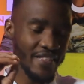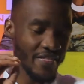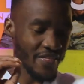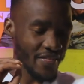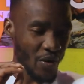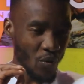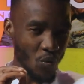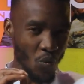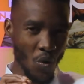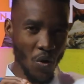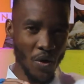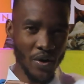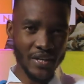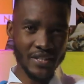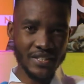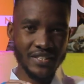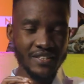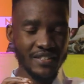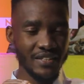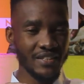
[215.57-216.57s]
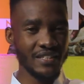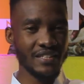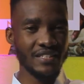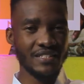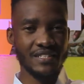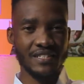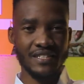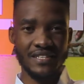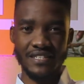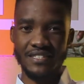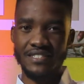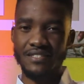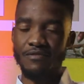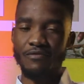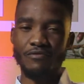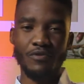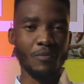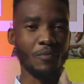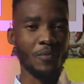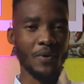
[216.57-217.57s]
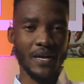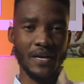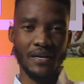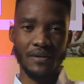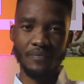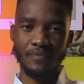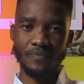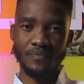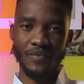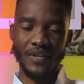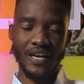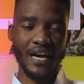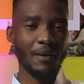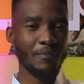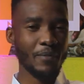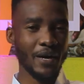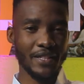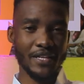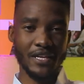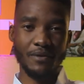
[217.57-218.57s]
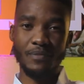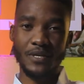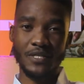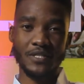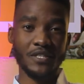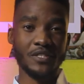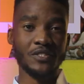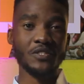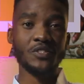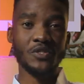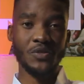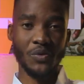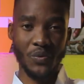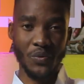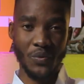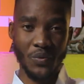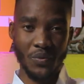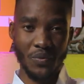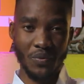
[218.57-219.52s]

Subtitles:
the world needs this formula. I'm 100% sure.